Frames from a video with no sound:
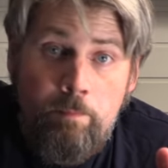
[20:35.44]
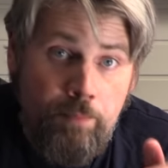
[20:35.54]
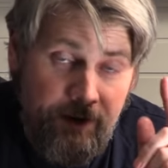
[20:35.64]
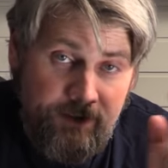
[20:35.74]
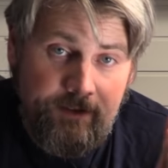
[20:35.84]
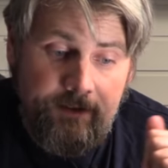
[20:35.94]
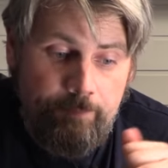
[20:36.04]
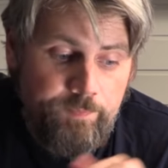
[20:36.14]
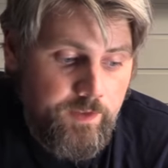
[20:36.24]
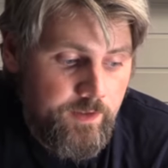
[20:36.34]
but
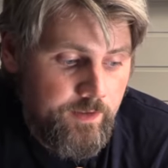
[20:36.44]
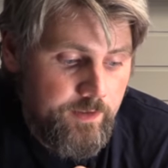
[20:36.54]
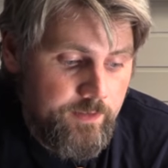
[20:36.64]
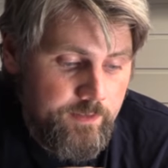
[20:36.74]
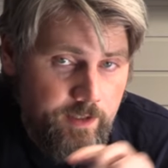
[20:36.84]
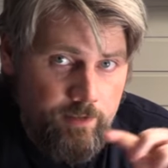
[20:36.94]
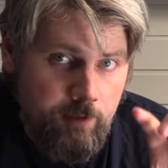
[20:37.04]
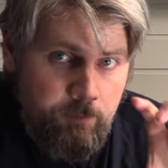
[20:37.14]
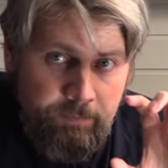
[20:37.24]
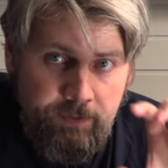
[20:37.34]
uh, they are
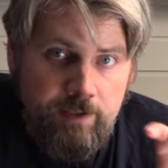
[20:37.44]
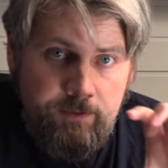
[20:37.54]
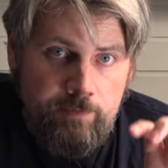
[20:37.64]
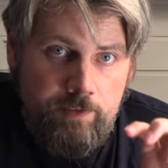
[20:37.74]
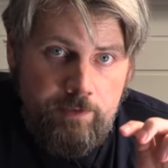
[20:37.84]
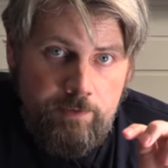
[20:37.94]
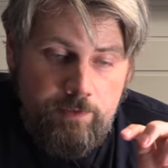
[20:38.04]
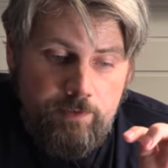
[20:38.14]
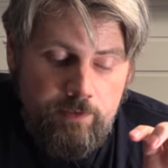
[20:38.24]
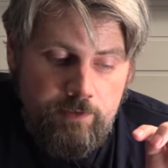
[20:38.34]
now bigger figures,